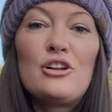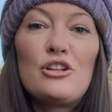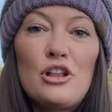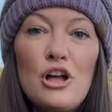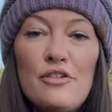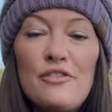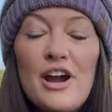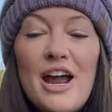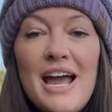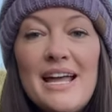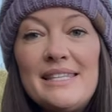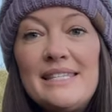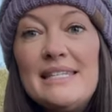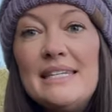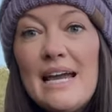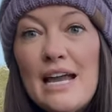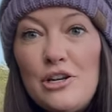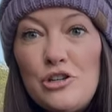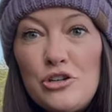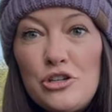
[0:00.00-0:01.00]
Clover adds
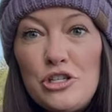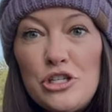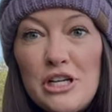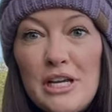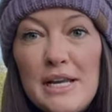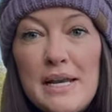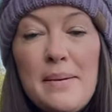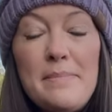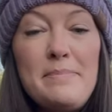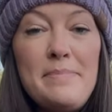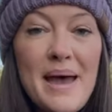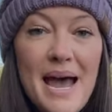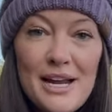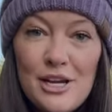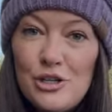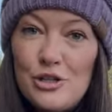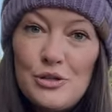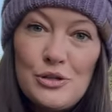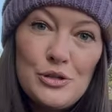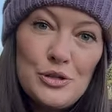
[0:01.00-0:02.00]
nitrogen
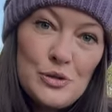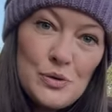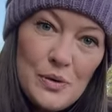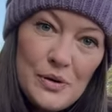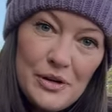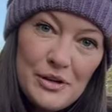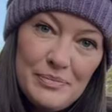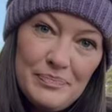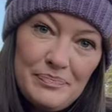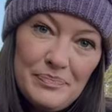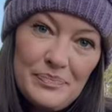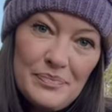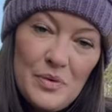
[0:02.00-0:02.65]
back into the soil,